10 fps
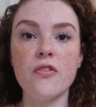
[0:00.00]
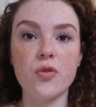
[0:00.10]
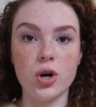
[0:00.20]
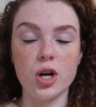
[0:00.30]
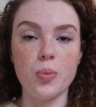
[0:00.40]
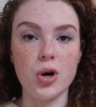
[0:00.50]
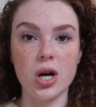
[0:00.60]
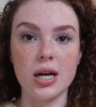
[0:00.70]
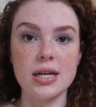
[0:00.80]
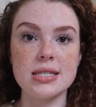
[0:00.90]
Foreo
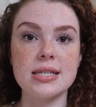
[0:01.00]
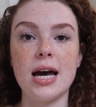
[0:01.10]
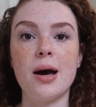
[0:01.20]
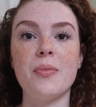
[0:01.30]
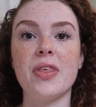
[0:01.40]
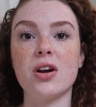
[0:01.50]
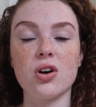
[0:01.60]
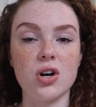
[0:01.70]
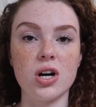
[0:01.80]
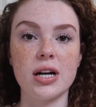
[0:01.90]
products that
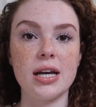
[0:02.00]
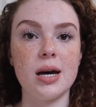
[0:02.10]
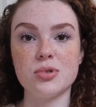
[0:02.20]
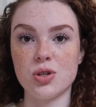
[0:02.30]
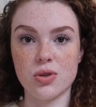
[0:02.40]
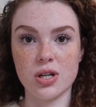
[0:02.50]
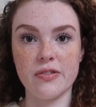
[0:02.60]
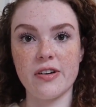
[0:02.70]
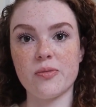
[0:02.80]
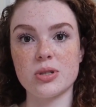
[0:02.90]
are already up to
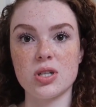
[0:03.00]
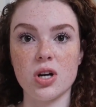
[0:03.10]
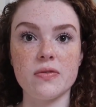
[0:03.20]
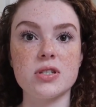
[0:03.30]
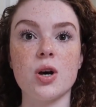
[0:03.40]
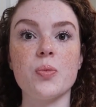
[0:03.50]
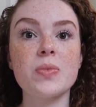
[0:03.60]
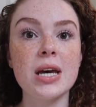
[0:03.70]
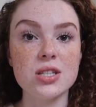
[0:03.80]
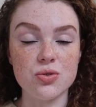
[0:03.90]
35% off. So
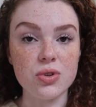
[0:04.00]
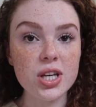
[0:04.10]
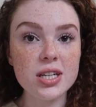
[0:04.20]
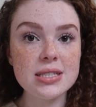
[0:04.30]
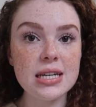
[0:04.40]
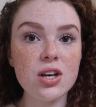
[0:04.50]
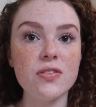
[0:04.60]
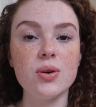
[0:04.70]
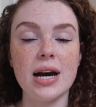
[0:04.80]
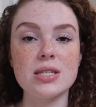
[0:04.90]
it's a really good deal
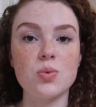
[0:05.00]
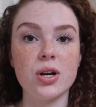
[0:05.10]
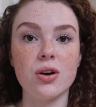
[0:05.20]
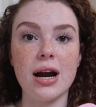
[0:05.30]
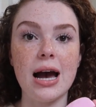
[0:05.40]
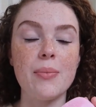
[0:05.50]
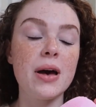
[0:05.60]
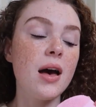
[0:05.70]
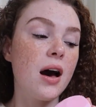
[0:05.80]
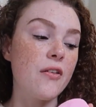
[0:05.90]
if you guys want to grab
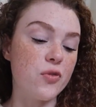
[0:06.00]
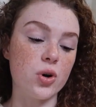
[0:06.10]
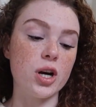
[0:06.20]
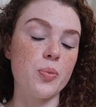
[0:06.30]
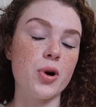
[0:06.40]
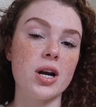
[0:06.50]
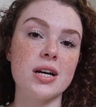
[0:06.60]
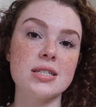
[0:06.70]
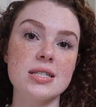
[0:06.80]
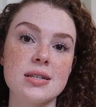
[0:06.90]
a Foreo
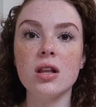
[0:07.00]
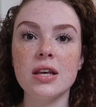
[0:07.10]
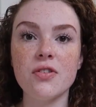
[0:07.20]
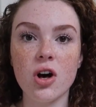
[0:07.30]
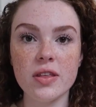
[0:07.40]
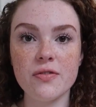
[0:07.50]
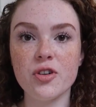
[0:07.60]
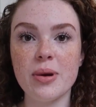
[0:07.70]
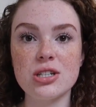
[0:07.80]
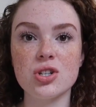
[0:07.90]
product. I'll leave all the
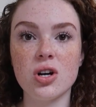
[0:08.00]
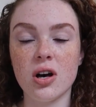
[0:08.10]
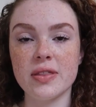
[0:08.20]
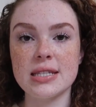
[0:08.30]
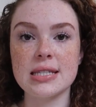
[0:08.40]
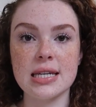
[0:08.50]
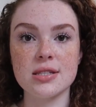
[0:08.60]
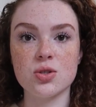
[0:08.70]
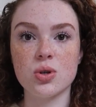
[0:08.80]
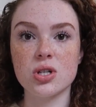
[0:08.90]
information on the
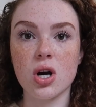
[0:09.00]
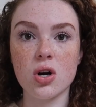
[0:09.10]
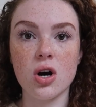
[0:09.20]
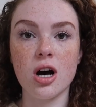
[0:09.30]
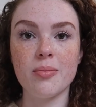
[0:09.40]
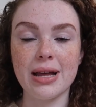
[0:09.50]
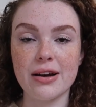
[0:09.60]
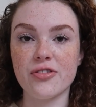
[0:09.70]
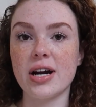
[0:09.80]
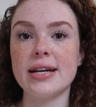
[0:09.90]
skinstore.com
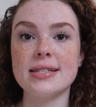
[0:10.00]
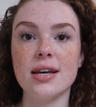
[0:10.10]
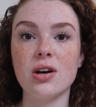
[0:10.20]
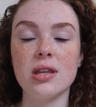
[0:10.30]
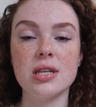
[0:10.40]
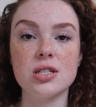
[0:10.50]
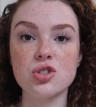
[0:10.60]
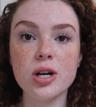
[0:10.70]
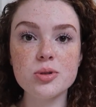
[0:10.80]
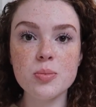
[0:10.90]
Black Friday sale in the
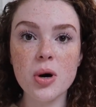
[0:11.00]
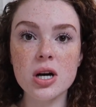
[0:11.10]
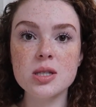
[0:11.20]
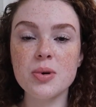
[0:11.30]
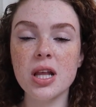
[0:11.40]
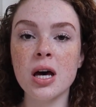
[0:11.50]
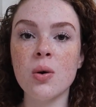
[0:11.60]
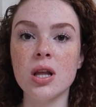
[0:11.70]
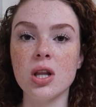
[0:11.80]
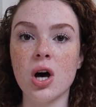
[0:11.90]
description box
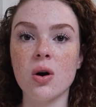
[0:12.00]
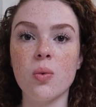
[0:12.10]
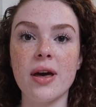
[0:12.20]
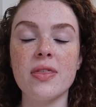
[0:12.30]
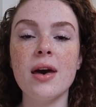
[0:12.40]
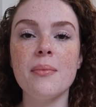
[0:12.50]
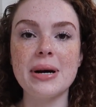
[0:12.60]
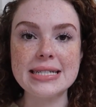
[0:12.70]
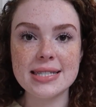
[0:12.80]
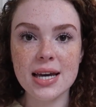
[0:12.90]
below, along with
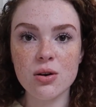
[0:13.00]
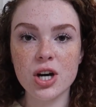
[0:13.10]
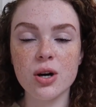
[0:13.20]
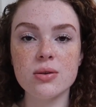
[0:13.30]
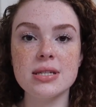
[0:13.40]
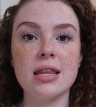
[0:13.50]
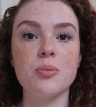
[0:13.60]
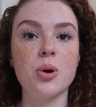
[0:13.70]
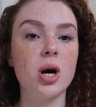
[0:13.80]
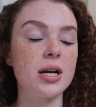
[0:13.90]
my discount codes and
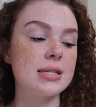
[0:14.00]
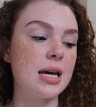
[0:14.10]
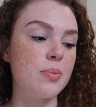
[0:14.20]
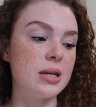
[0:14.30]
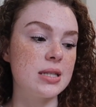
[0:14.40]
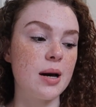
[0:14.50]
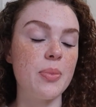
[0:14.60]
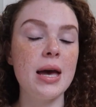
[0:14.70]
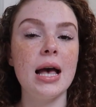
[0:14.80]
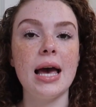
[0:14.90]
the products I picked
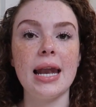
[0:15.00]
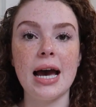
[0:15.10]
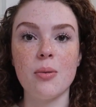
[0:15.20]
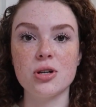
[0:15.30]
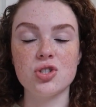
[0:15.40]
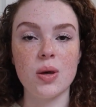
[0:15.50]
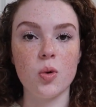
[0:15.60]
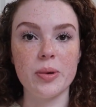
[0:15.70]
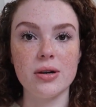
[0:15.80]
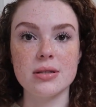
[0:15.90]
up and how much they
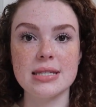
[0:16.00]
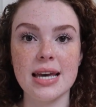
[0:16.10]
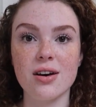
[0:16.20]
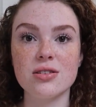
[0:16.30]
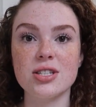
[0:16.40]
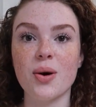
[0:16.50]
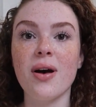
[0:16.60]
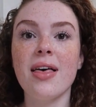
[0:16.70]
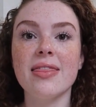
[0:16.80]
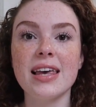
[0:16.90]
will be on sale. So
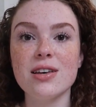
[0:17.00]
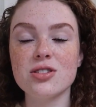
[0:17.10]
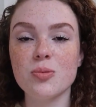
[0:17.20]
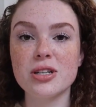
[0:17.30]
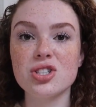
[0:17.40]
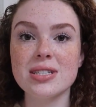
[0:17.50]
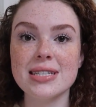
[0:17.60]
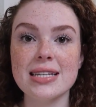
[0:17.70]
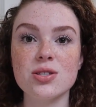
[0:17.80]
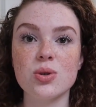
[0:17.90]
thank you so much to
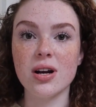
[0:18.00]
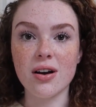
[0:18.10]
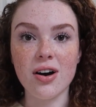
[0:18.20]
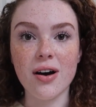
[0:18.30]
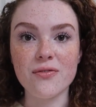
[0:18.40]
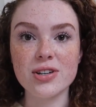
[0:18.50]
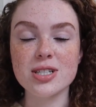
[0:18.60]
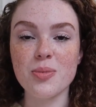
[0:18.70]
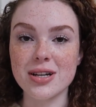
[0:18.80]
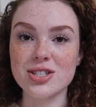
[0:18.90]
skinstore.com for
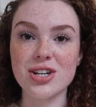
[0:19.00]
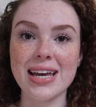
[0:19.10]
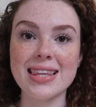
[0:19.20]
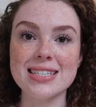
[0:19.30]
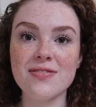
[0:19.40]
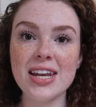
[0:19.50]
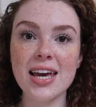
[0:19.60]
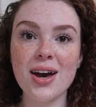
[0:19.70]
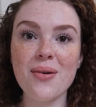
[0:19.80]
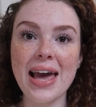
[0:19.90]
sponsoring this
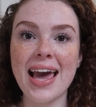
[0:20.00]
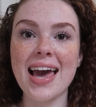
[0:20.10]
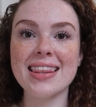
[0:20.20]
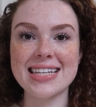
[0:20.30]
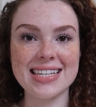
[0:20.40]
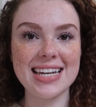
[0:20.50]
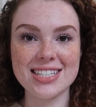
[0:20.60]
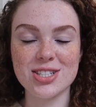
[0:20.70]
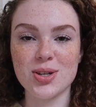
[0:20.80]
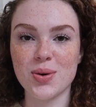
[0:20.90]
video, and let's get
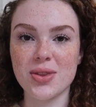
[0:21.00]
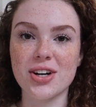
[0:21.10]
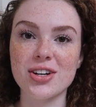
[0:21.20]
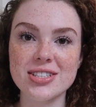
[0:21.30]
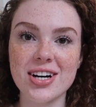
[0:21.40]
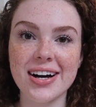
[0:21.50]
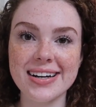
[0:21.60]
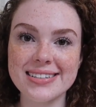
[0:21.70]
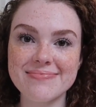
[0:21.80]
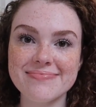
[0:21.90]
into the girl talk.